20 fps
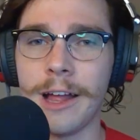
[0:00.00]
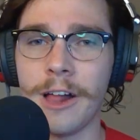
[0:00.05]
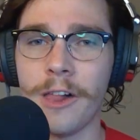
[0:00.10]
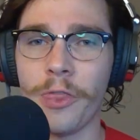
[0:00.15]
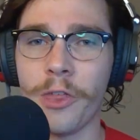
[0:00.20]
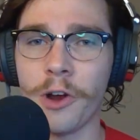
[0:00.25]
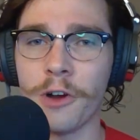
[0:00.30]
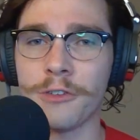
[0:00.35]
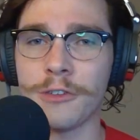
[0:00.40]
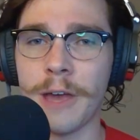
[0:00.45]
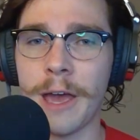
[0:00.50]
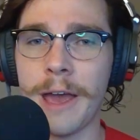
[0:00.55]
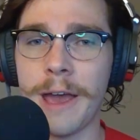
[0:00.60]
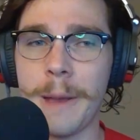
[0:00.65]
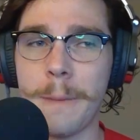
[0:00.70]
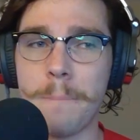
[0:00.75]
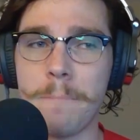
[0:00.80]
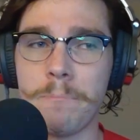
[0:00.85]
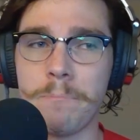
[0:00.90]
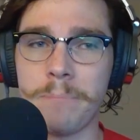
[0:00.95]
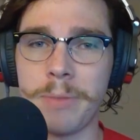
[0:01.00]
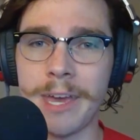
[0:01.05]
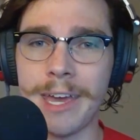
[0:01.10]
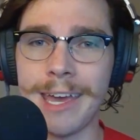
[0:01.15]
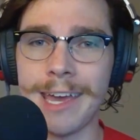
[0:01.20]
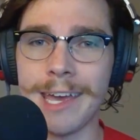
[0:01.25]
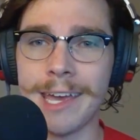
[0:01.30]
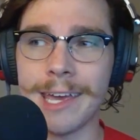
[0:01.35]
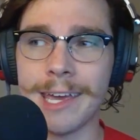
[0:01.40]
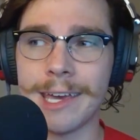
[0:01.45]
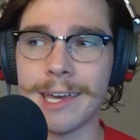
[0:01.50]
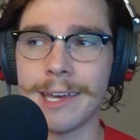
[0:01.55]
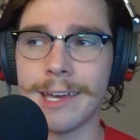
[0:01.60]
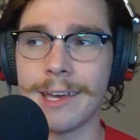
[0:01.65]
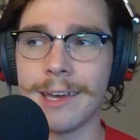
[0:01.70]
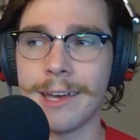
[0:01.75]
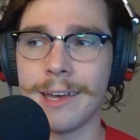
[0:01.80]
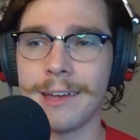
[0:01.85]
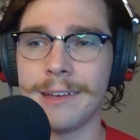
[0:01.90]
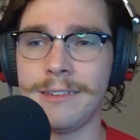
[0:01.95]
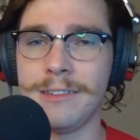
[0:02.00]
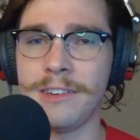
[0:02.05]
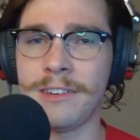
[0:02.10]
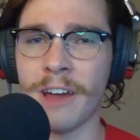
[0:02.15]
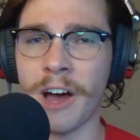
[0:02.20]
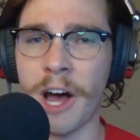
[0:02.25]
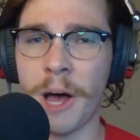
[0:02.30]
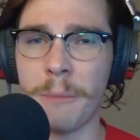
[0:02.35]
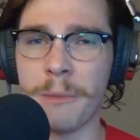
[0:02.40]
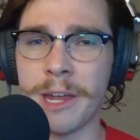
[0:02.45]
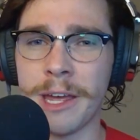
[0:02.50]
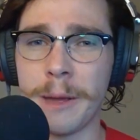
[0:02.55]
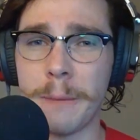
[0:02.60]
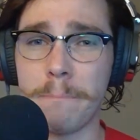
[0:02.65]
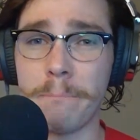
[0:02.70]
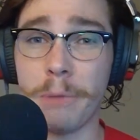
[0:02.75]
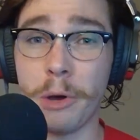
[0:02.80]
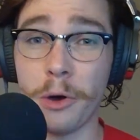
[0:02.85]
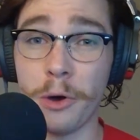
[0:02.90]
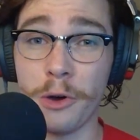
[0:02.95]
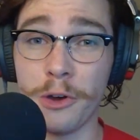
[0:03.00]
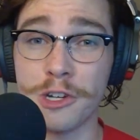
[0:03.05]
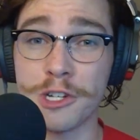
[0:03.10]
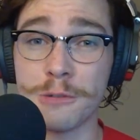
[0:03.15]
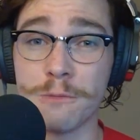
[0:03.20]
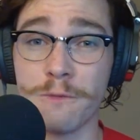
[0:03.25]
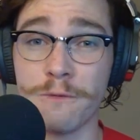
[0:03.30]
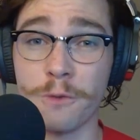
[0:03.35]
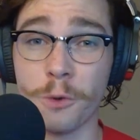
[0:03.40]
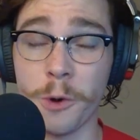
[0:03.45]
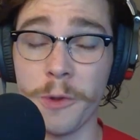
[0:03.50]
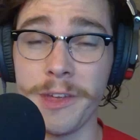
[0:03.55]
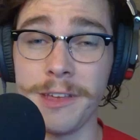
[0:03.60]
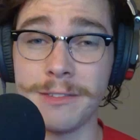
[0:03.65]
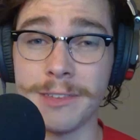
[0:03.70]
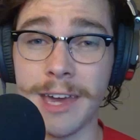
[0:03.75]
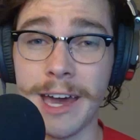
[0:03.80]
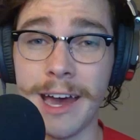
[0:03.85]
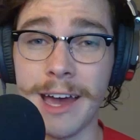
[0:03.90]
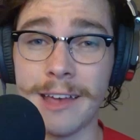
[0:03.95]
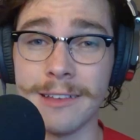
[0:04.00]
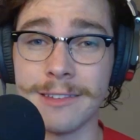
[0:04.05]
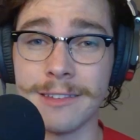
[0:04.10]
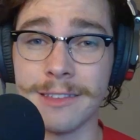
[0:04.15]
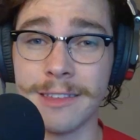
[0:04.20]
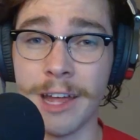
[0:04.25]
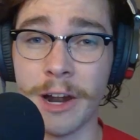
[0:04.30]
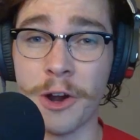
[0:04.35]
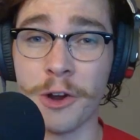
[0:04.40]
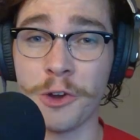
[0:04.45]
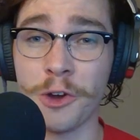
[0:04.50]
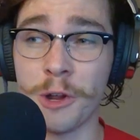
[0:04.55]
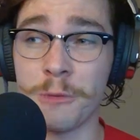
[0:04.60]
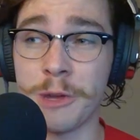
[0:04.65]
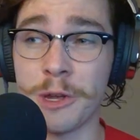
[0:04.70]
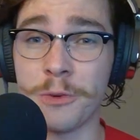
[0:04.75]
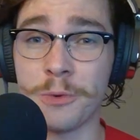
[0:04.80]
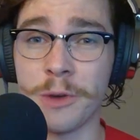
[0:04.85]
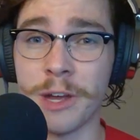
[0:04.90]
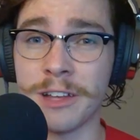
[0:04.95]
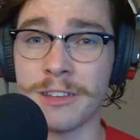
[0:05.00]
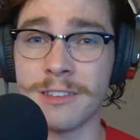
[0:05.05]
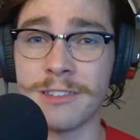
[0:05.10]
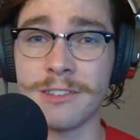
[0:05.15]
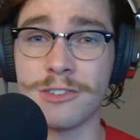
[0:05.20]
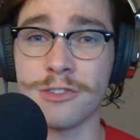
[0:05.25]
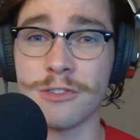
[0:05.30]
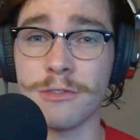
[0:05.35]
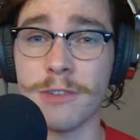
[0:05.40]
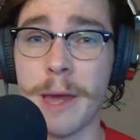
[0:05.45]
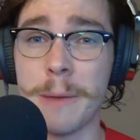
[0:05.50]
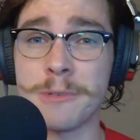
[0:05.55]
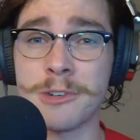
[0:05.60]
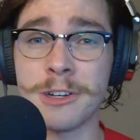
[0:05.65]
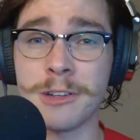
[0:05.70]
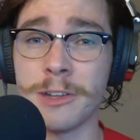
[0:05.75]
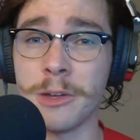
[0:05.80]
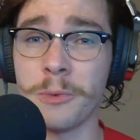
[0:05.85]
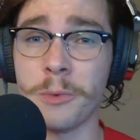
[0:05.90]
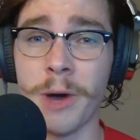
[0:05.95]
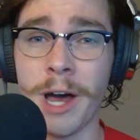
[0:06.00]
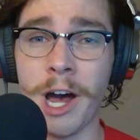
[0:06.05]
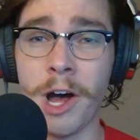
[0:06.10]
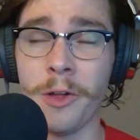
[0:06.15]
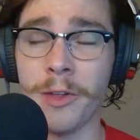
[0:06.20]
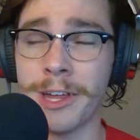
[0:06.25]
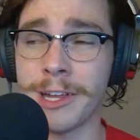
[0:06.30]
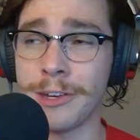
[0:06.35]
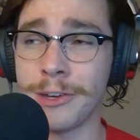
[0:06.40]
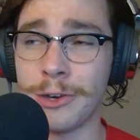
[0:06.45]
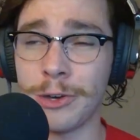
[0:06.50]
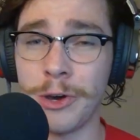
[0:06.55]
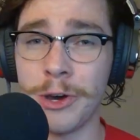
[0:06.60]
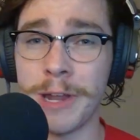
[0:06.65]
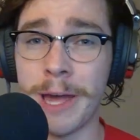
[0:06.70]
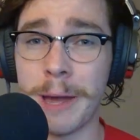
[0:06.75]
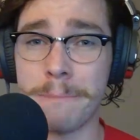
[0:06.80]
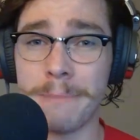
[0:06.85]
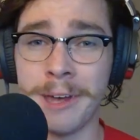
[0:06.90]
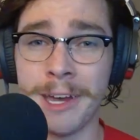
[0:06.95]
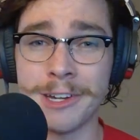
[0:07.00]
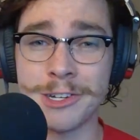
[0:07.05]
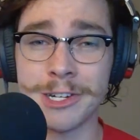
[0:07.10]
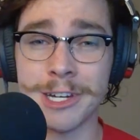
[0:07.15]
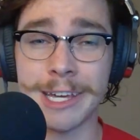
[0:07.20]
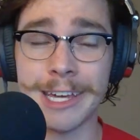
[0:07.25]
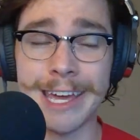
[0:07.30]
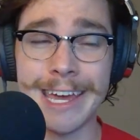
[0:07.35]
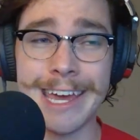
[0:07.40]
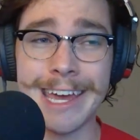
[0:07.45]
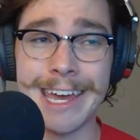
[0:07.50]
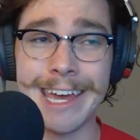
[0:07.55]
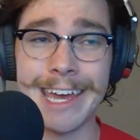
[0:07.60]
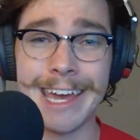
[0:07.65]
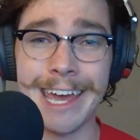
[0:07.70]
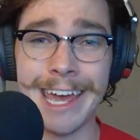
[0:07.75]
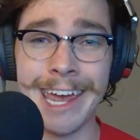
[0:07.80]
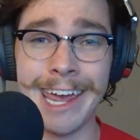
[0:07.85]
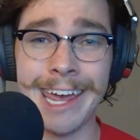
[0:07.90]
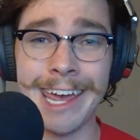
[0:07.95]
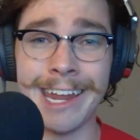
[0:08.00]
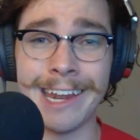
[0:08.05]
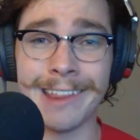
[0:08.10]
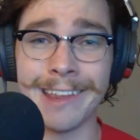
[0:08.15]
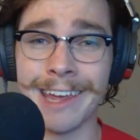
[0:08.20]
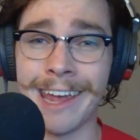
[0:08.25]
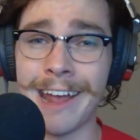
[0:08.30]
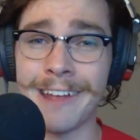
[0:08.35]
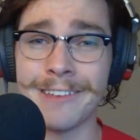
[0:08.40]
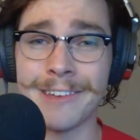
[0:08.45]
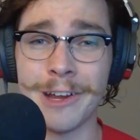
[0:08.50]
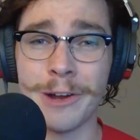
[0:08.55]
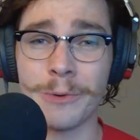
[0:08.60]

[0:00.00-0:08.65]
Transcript: there's a big dominant push for these guys that are going to be exceptionally well and good at pitching. And the Kansas City